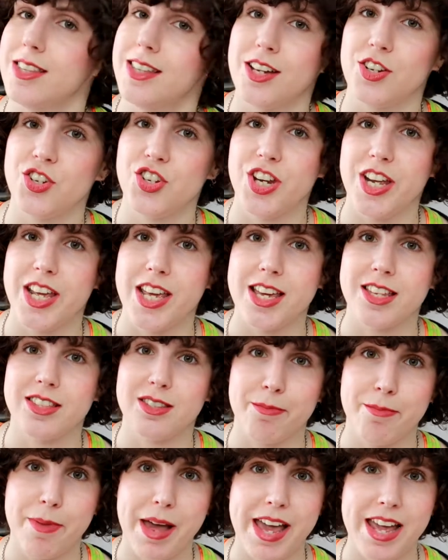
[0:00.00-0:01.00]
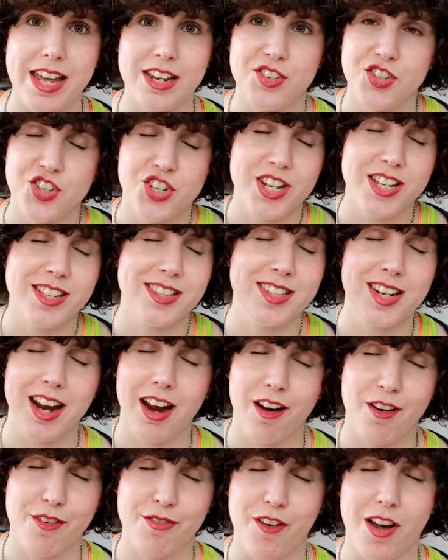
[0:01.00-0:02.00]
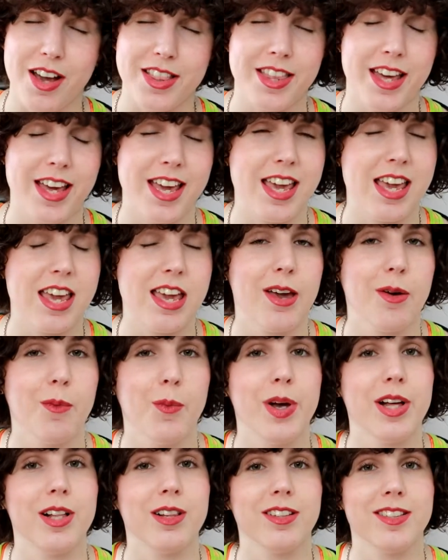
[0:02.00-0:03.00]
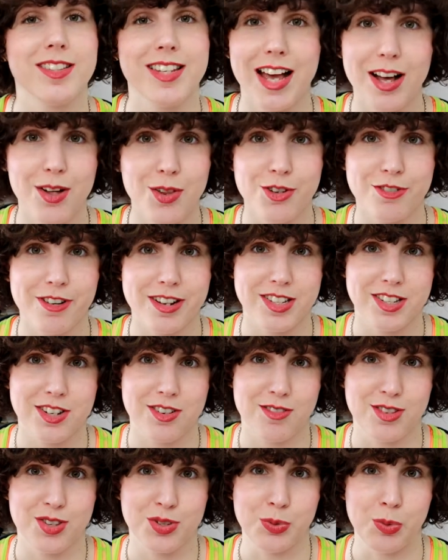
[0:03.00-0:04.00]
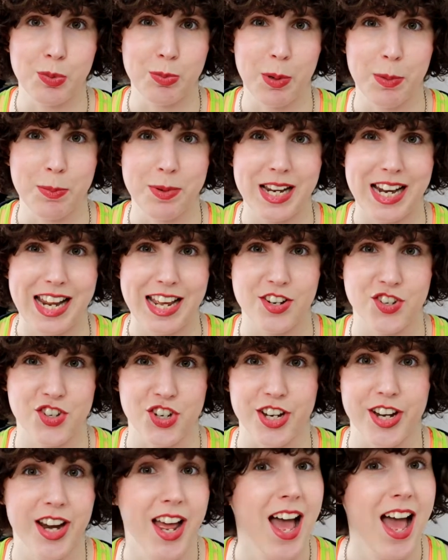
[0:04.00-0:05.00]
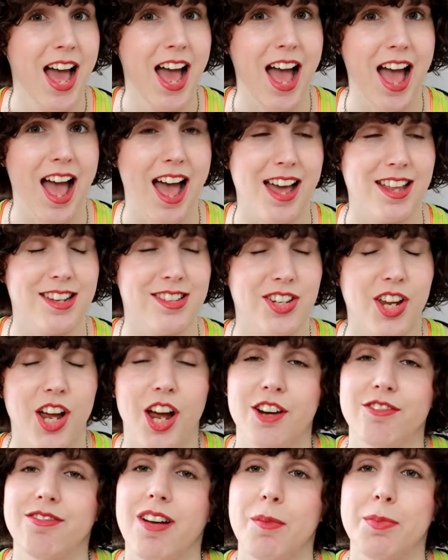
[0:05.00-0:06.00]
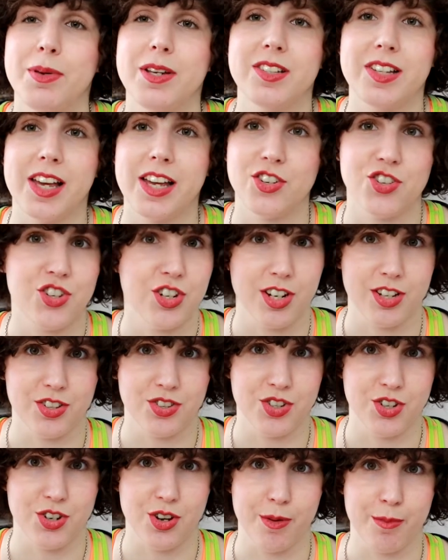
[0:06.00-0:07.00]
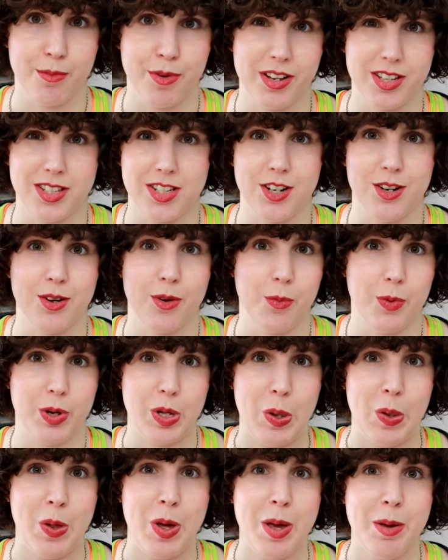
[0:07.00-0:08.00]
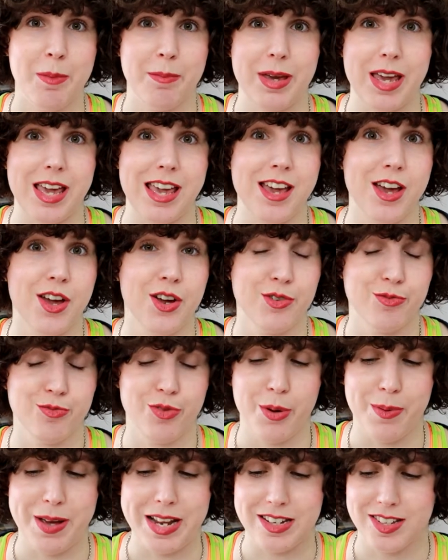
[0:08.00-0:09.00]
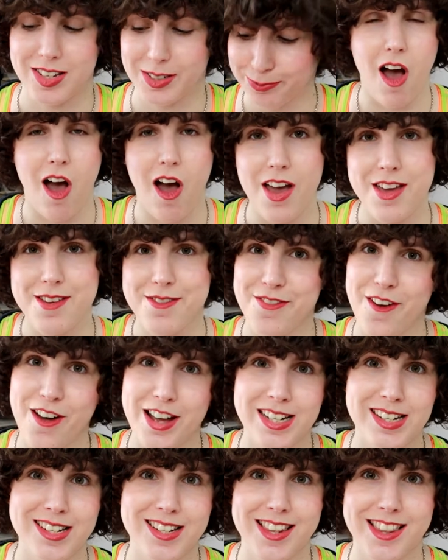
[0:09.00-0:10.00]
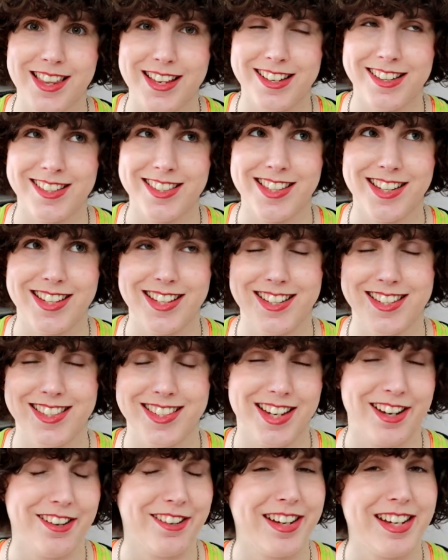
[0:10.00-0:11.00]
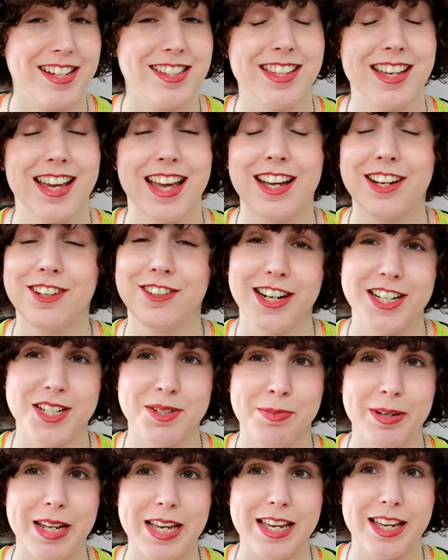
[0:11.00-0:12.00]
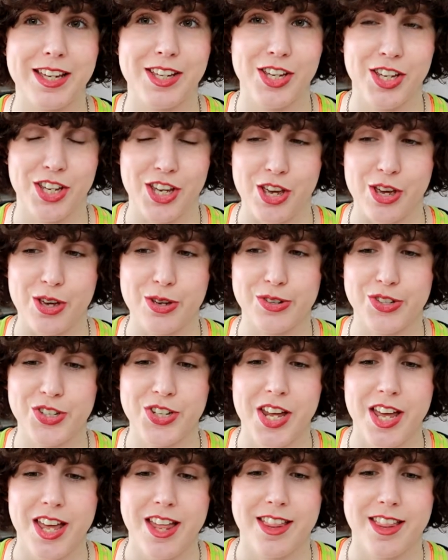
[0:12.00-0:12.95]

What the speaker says: that she is a maid, she is terrified that he will tell the rest of the school population and her reputation as student president will be ruined. I find this series incredibly cute.